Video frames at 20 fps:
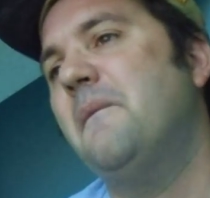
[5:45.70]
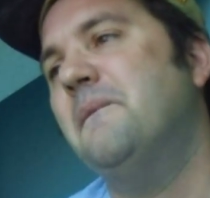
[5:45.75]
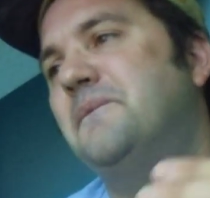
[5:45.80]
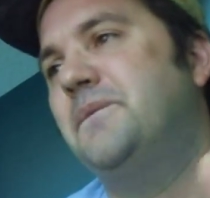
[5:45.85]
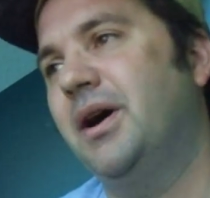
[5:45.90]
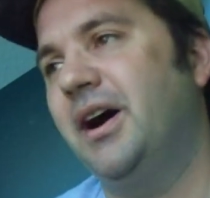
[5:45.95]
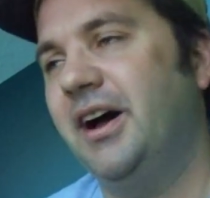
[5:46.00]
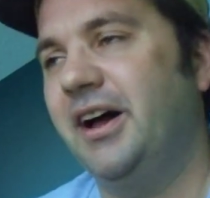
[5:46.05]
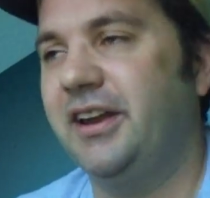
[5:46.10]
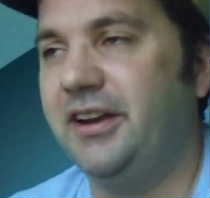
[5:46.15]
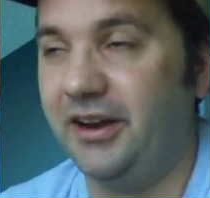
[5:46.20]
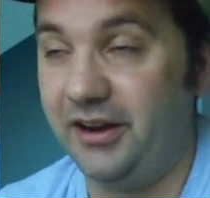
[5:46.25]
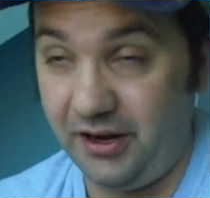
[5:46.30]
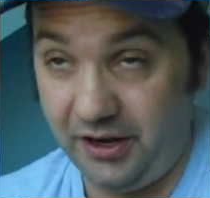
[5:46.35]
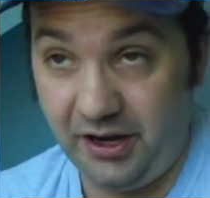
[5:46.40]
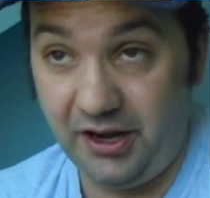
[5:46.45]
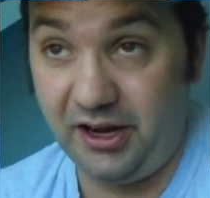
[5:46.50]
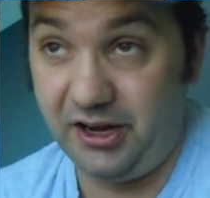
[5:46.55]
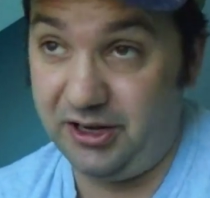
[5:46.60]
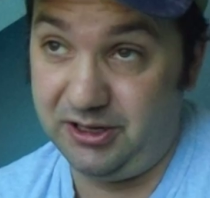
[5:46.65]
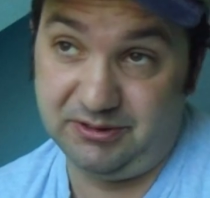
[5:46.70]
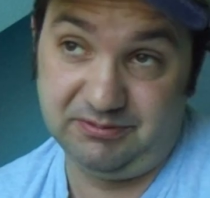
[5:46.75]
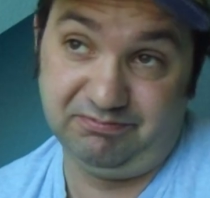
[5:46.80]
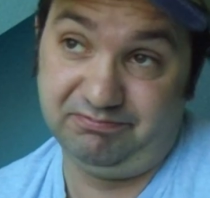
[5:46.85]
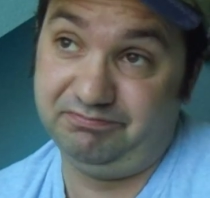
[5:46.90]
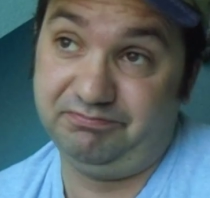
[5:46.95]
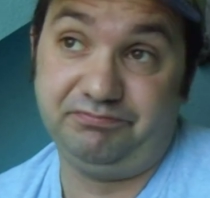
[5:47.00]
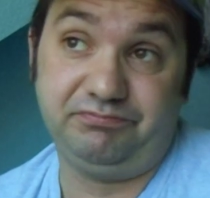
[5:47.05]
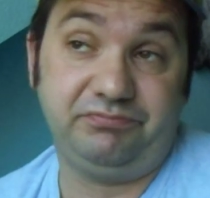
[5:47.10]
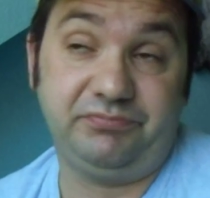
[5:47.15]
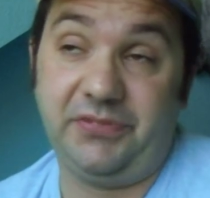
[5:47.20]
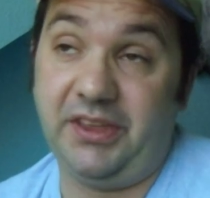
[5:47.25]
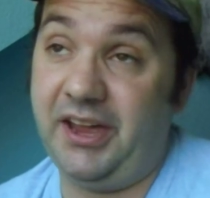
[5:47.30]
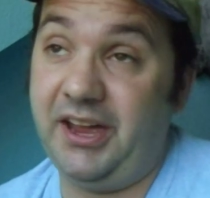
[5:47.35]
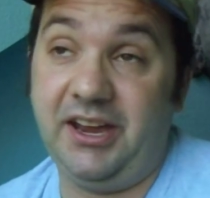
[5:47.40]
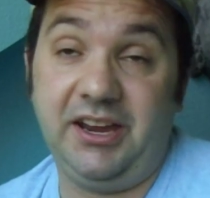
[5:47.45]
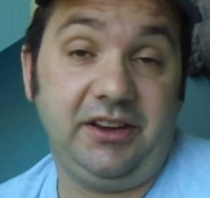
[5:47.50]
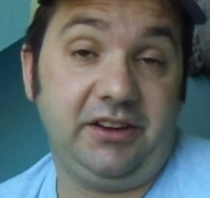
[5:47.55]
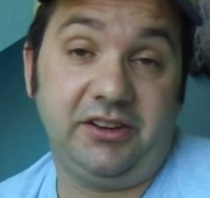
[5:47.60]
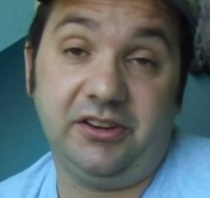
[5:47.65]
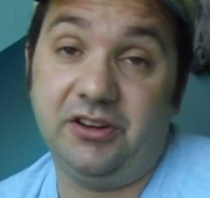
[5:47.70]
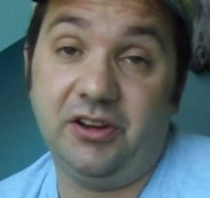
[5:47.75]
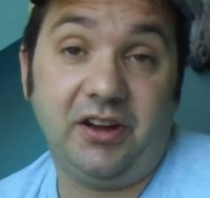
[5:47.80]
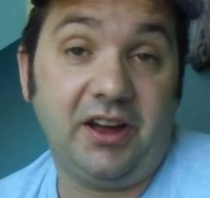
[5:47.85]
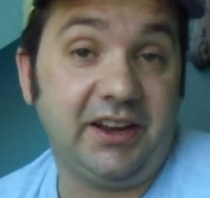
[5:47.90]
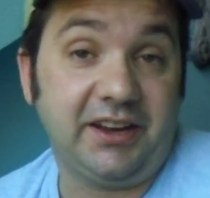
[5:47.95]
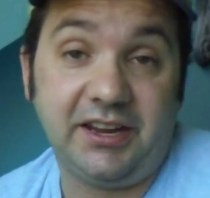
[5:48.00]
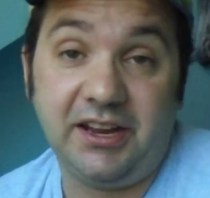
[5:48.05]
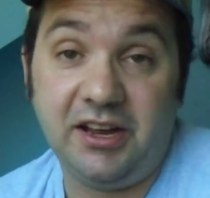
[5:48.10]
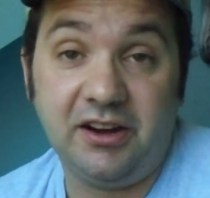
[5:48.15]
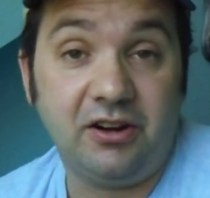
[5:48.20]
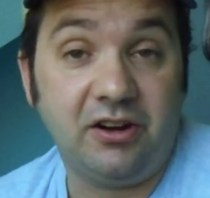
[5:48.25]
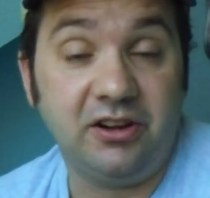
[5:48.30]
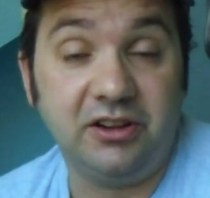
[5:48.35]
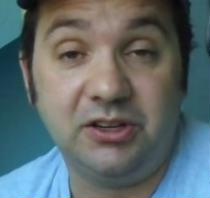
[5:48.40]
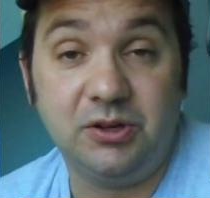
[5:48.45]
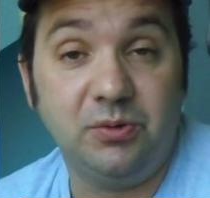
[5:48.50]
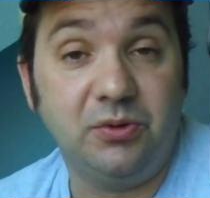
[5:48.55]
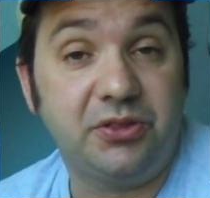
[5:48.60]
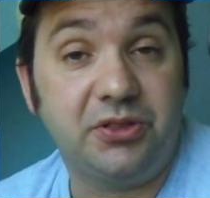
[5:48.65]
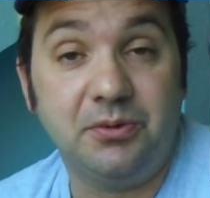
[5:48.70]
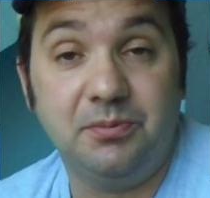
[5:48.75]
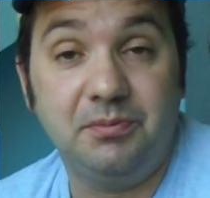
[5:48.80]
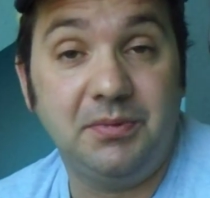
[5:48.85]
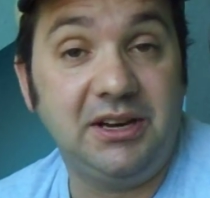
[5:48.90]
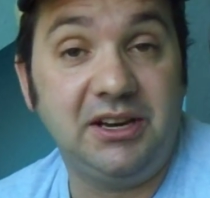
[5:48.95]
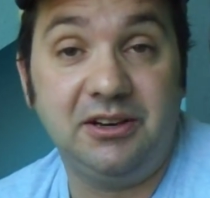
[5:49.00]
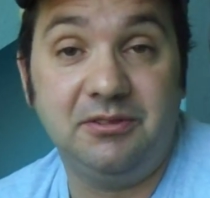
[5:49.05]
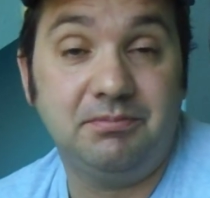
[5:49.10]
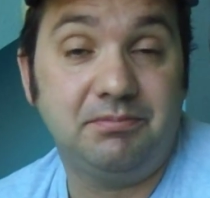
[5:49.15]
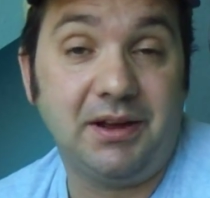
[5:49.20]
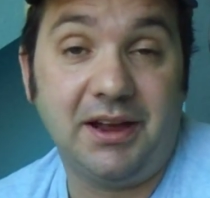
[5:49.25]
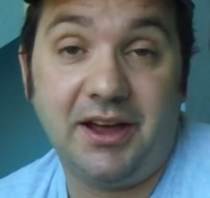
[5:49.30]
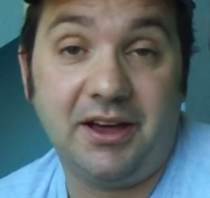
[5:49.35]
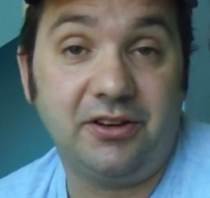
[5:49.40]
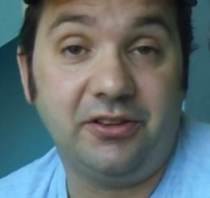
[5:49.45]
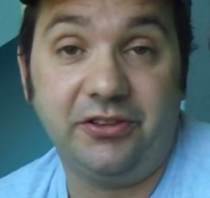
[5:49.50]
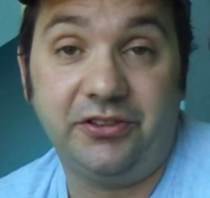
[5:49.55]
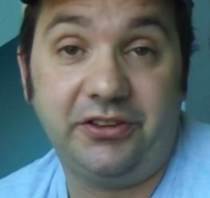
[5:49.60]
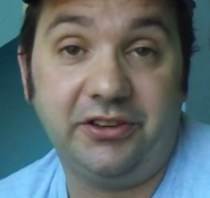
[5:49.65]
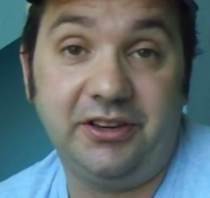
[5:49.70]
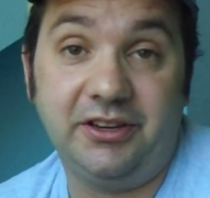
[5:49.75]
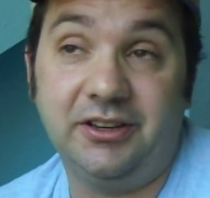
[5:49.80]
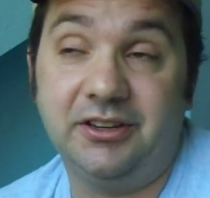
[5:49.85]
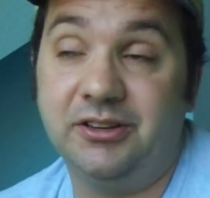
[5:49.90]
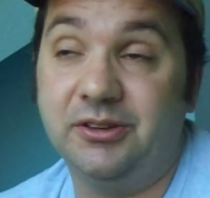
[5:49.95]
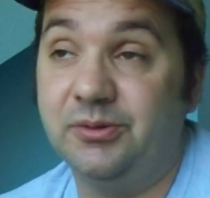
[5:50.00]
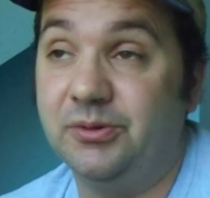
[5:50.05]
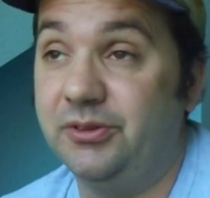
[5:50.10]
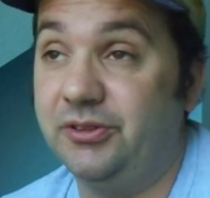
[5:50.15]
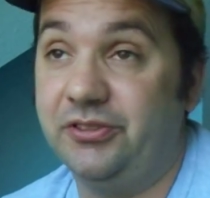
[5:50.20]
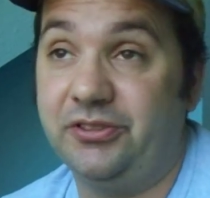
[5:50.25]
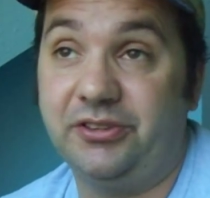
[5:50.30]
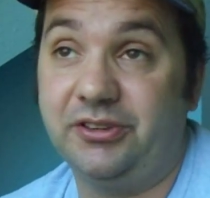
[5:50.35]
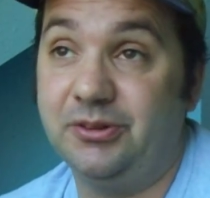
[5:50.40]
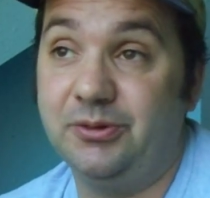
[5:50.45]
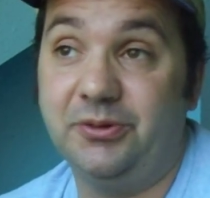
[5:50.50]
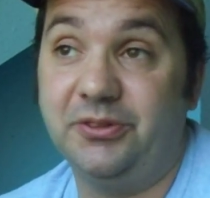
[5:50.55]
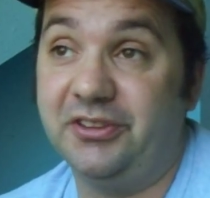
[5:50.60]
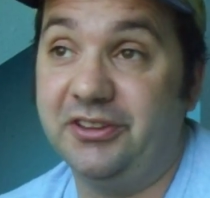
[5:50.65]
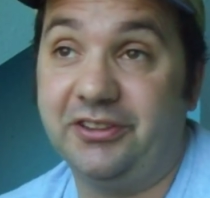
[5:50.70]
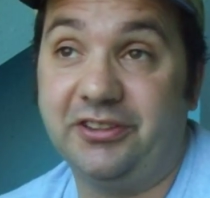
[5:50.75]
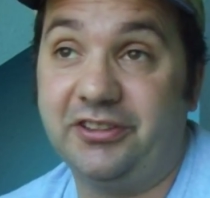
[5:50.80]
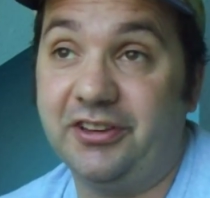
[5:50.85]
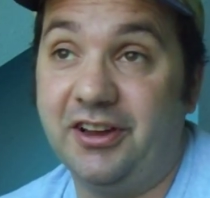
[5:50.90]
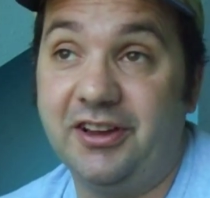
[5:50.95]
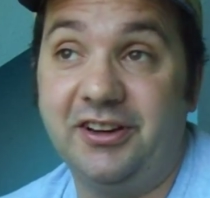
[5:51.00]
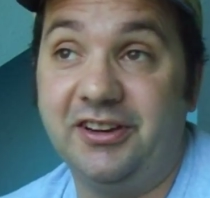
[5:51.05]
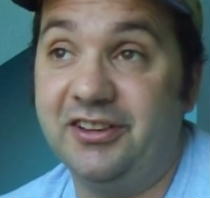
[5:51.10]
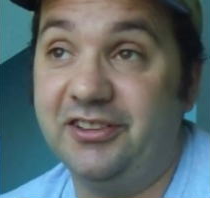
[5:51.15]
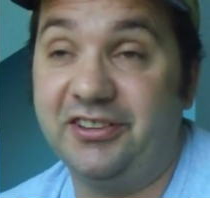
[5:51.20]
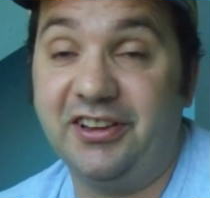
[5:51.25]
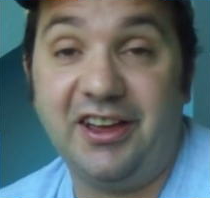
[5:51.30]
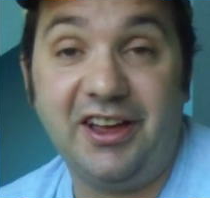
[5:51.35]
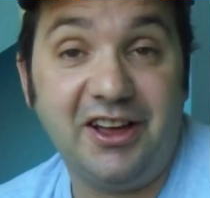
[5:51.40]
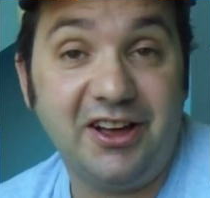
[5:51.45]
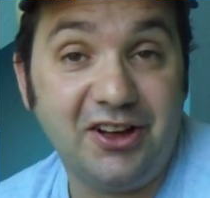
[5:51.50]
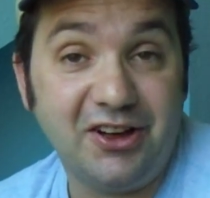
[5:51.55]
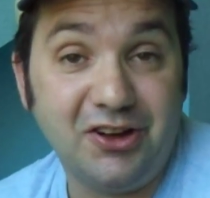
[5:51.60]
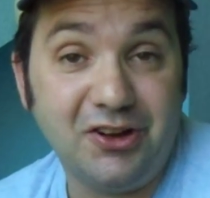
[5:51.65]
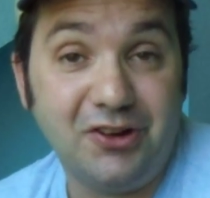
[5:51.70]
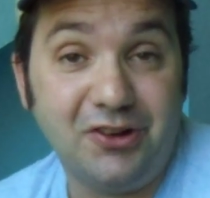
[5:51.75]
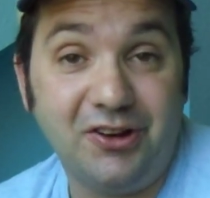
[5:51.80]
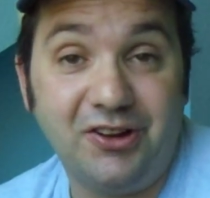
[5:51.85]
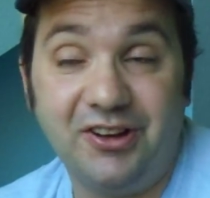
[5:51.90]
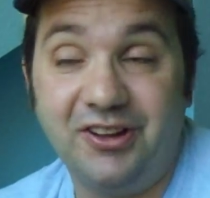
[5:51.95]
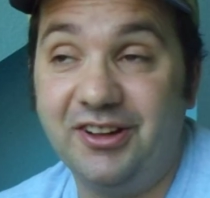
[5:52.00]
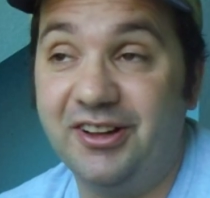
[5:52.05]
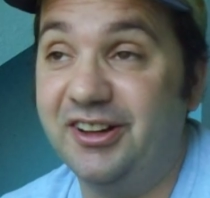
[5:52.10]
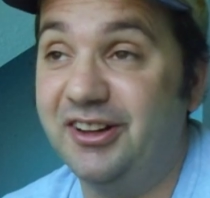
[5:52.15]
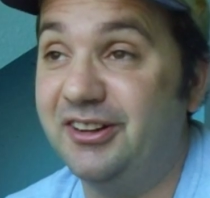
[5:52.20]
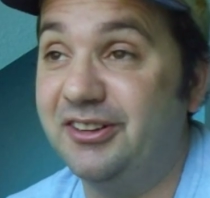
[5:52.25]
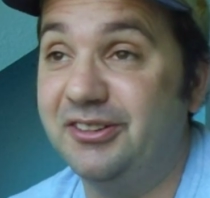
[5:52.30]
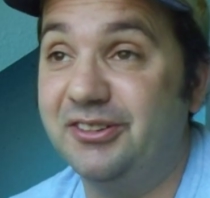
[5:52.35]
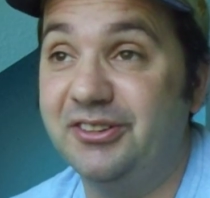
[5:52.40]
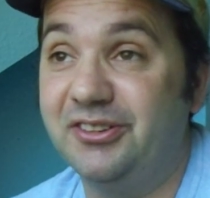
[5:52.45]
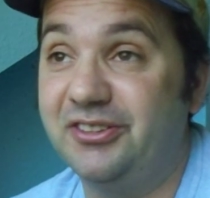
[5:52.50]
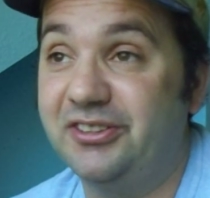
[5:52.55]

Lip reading: But, hey, I can't argue with the main battle scene. It was exciting as hell.